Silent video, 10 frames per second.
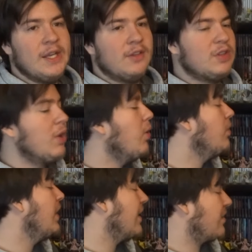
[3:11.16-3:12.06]

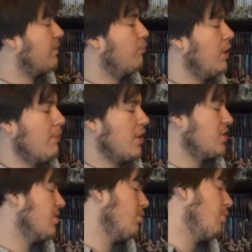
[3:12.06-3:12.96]
So that's pretty
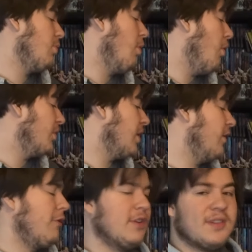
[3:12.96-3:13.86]
much all the
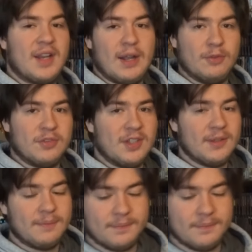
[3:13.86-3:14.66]
difference that I could see.